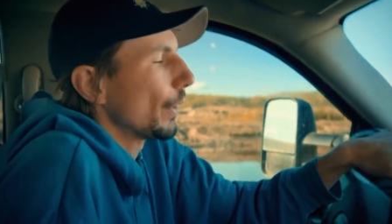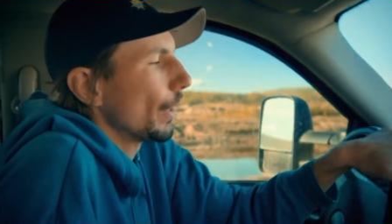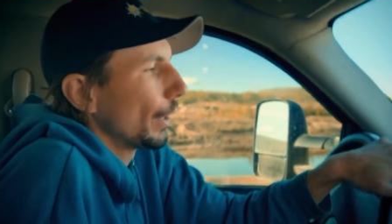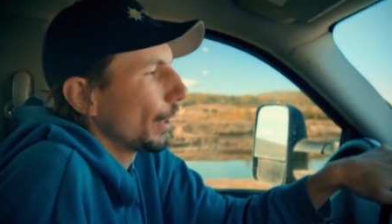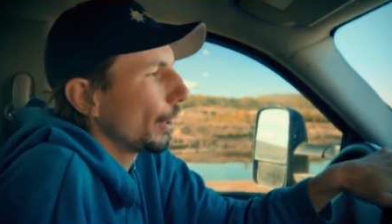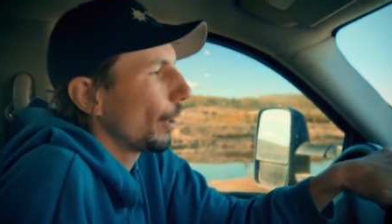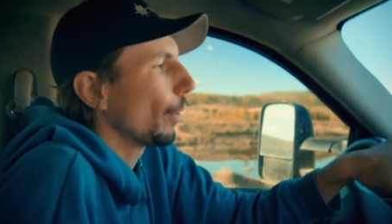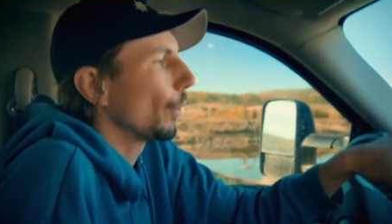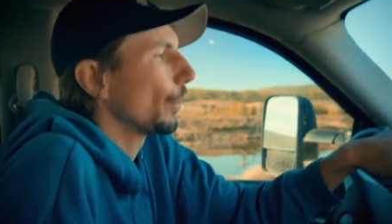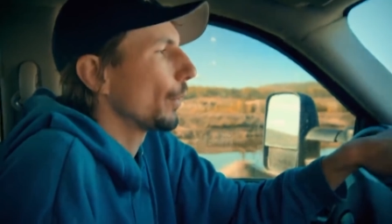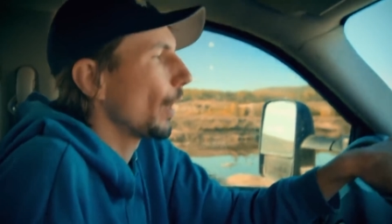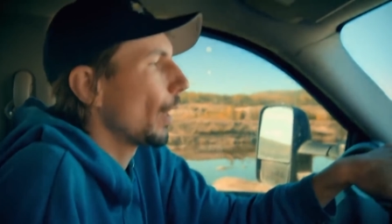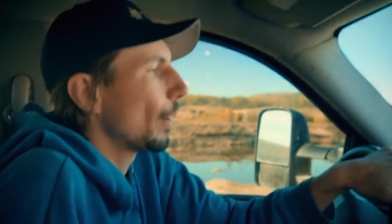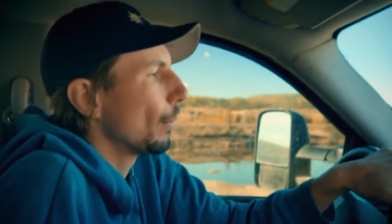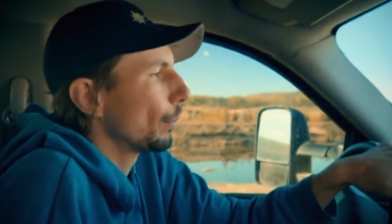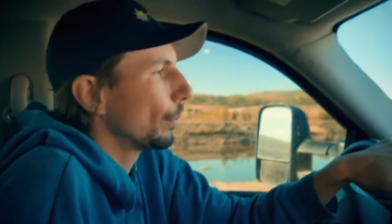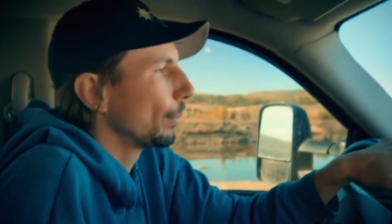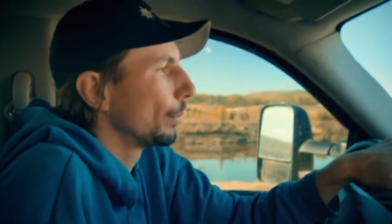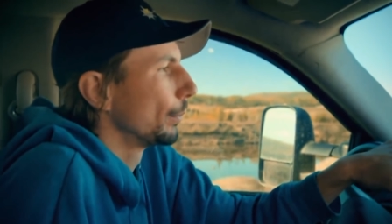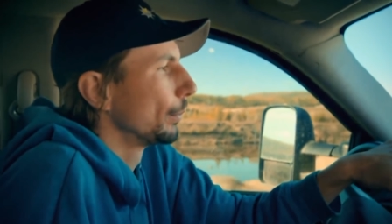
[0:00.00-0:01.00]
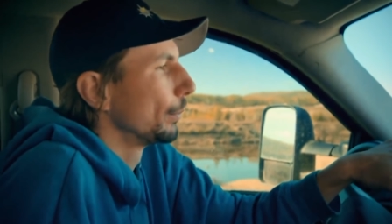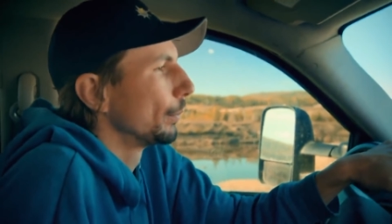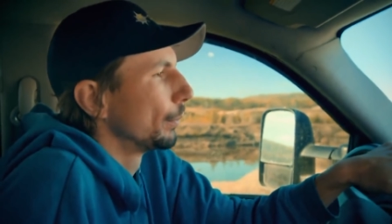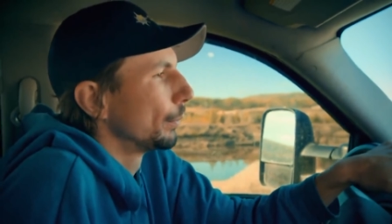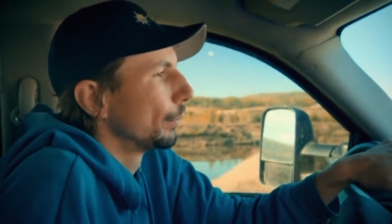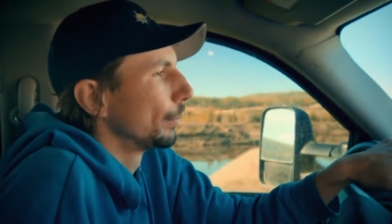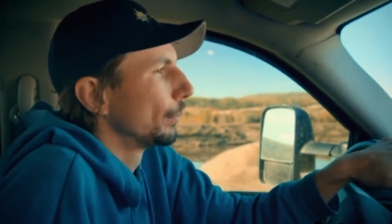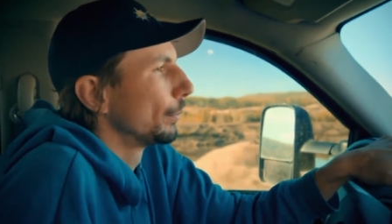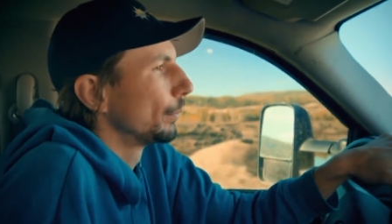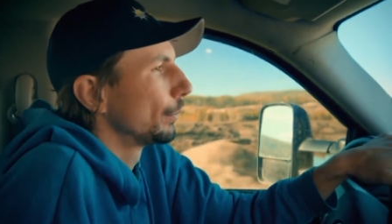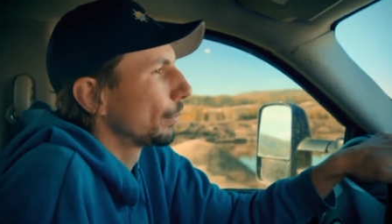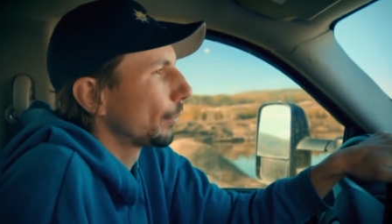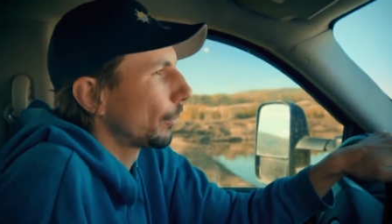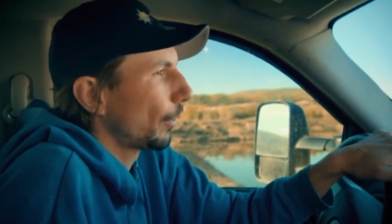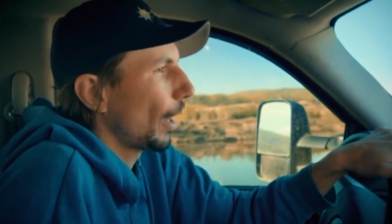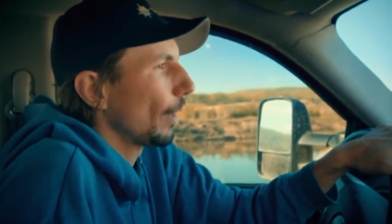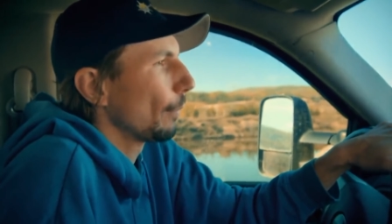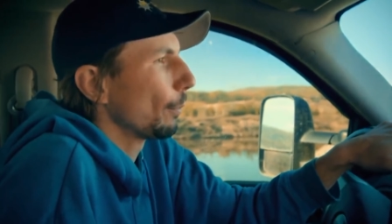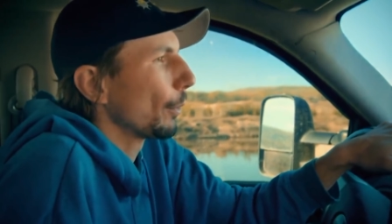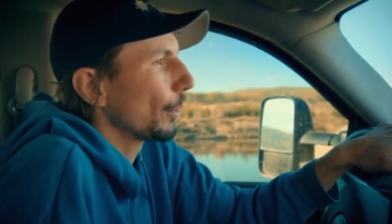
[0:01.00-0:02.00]
and then it goes up
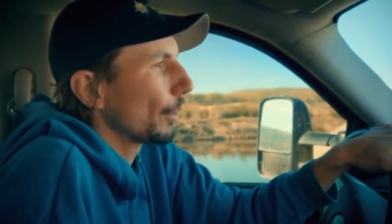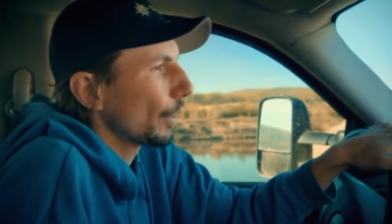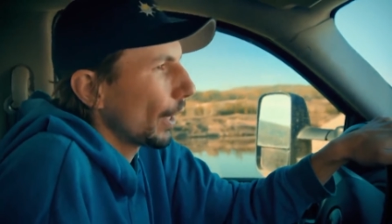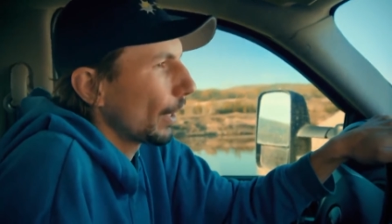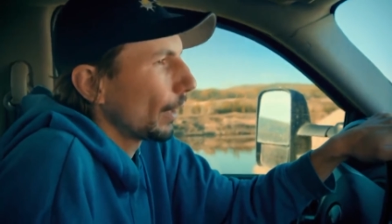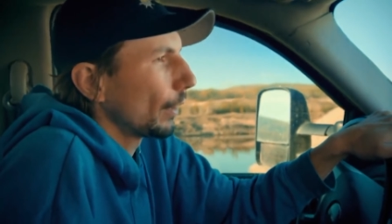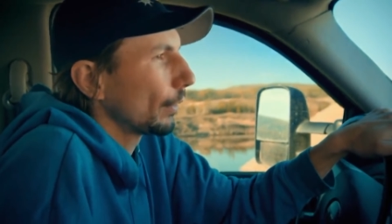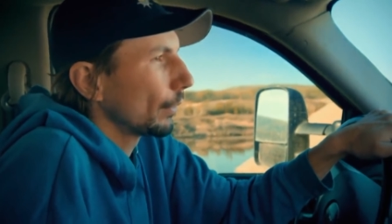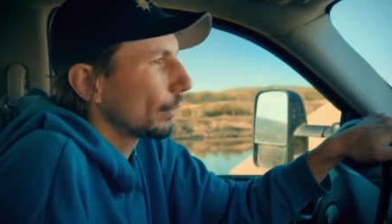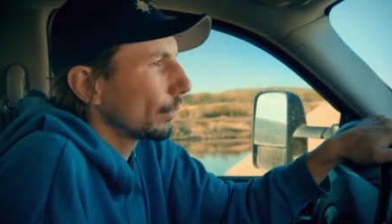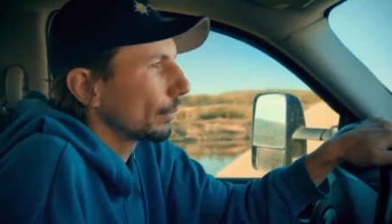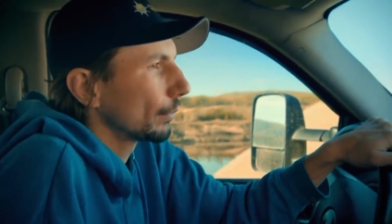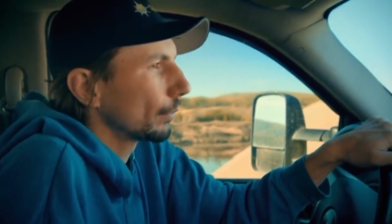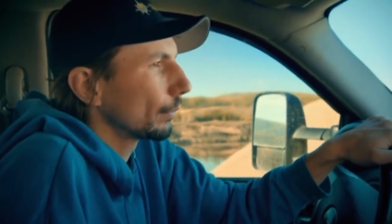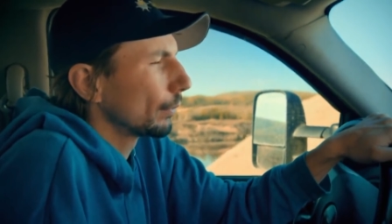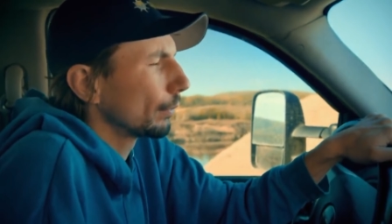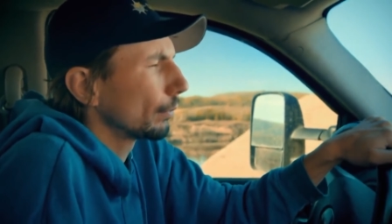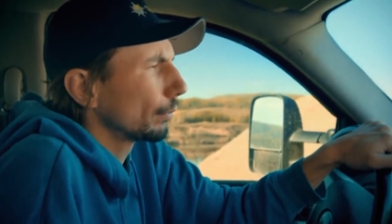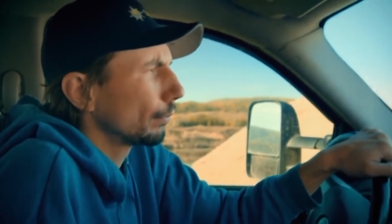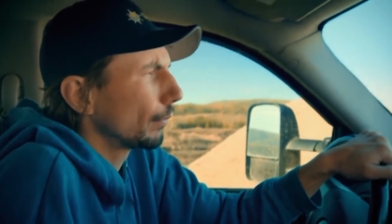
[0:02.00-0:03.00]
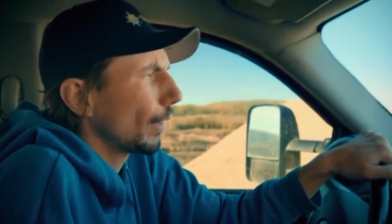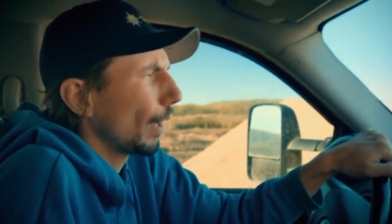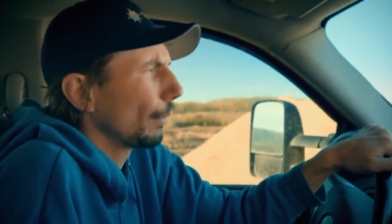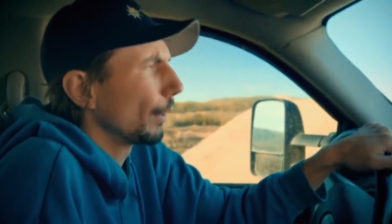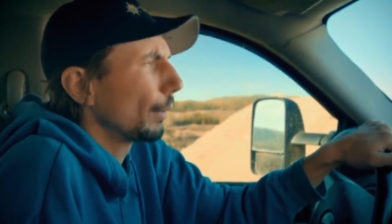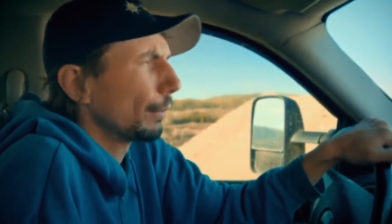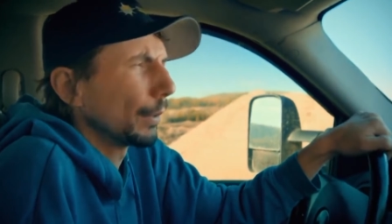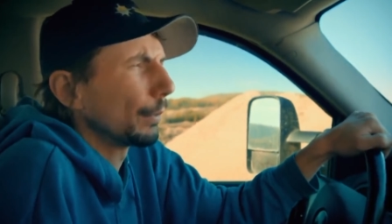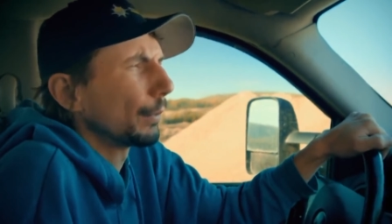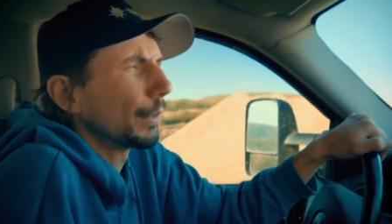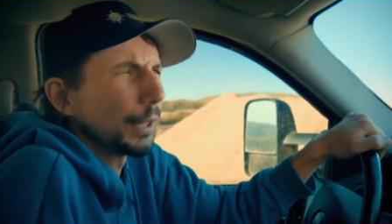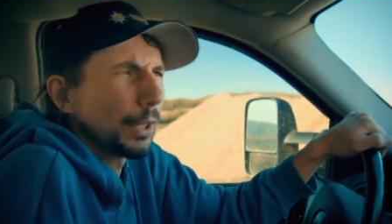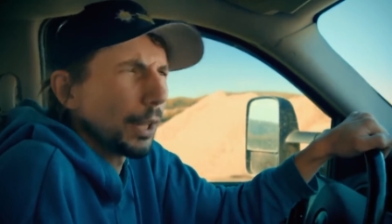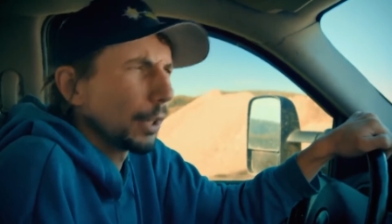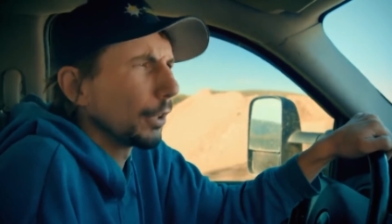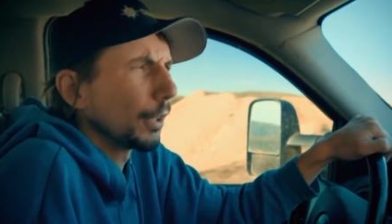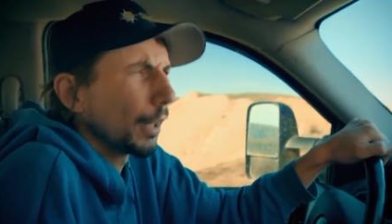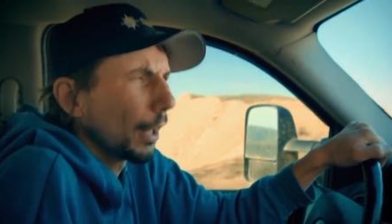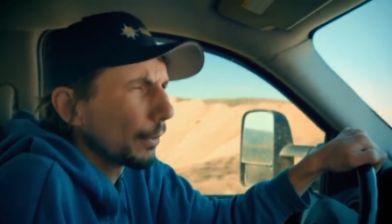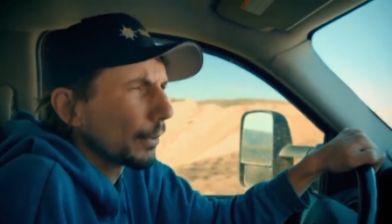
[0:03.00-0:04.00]
5% every
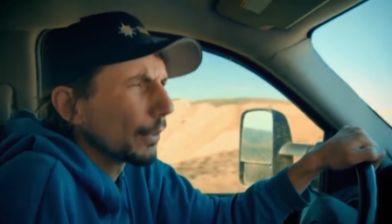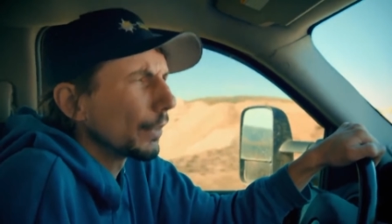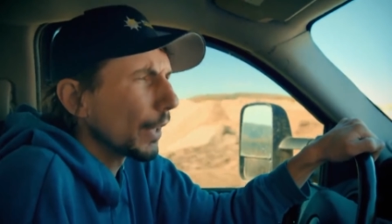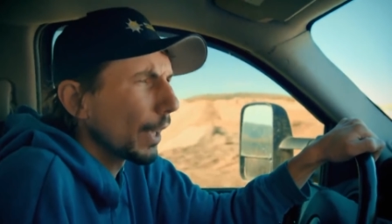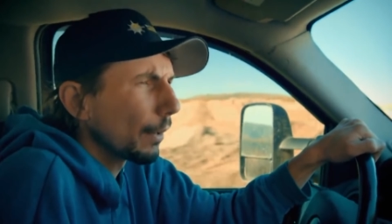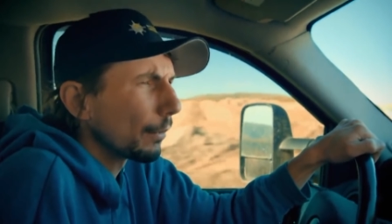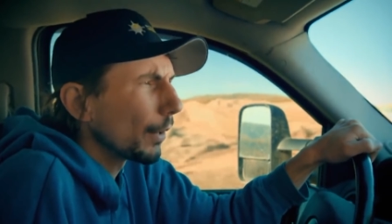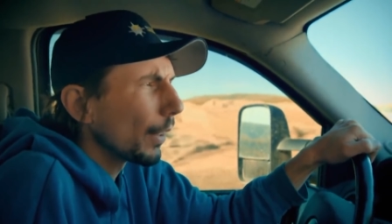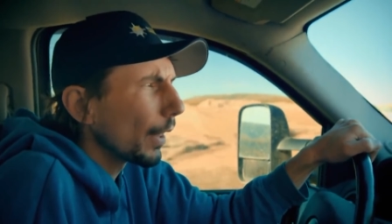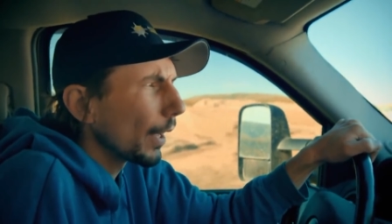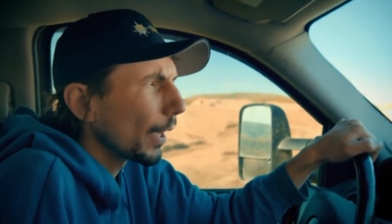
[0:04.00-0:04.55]
1,500 ounces after